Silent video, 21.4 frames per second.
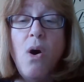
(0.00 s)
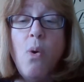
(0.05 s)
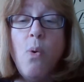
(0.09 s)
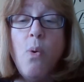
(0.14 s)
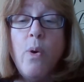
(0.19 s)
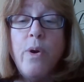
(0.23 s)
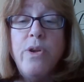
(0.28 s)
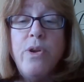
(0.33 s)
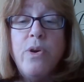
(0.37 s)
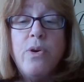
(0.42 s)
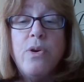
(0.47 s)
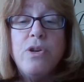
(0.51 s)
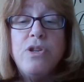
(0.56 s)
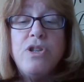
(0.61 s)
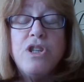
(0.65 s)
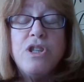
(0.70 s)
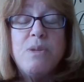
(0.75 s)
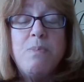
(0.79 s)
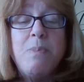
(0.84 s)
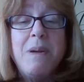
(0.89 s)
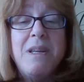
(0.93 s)
or you could
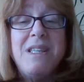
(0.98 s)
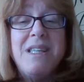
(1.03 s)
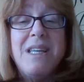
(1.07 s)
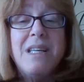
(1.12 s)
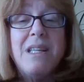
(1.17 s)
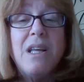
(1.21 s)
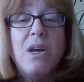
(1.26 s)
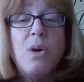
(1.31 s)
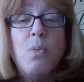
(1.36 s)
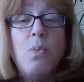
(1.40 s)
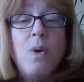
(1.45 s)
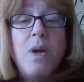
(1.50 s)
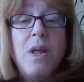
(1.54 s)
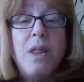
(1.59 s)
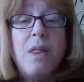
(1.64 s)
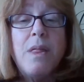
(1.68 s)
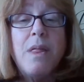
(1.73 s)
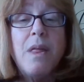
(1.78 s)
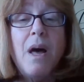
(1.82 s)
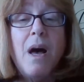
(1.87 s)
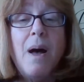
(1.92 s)
just be dealing with